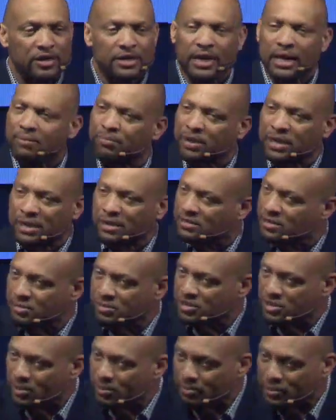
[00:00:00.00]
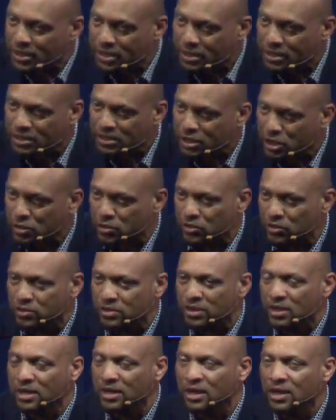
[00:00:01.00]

not because I'm some good dude,